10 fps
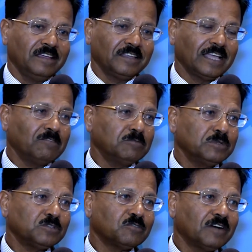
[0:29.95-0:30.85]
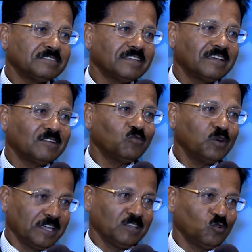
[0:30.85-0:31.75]
the governments of ASEAN are
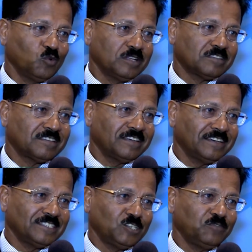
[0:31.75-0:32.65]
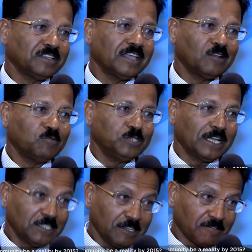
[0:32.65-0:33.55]
working towards achieving that
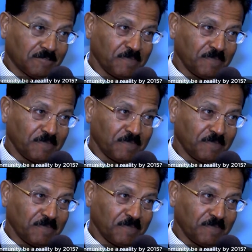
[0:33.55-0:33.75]
objective.